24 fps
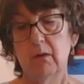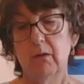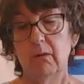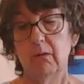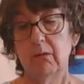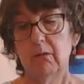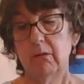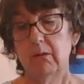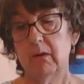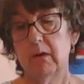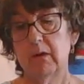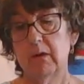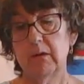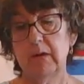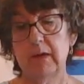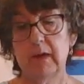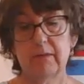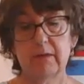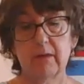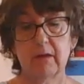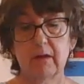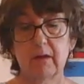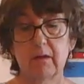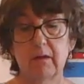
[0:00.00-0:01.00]
or
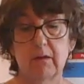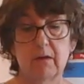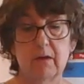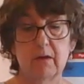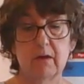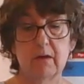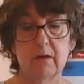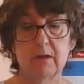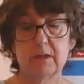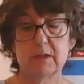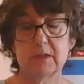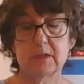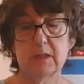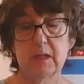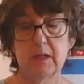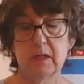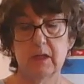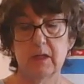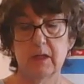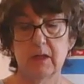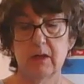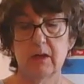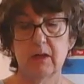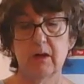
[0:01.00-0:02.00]
let the cars
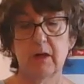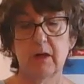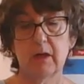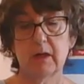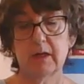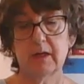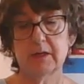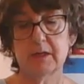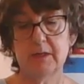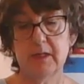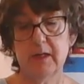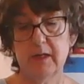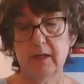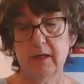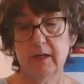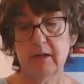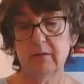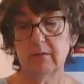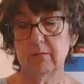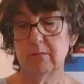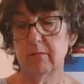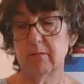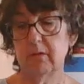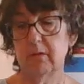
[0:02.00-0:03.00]
knock
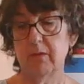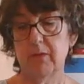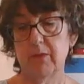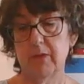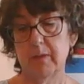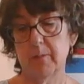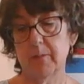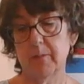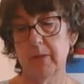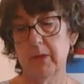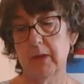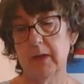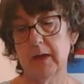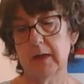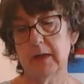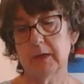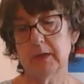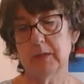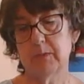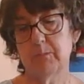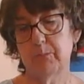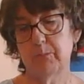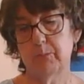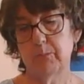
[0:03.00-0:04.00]
down the
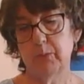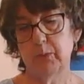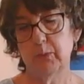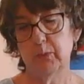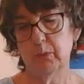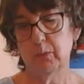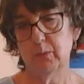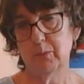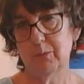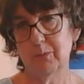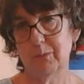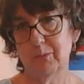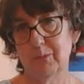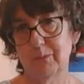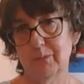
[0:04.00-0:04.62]
blocks. Boom.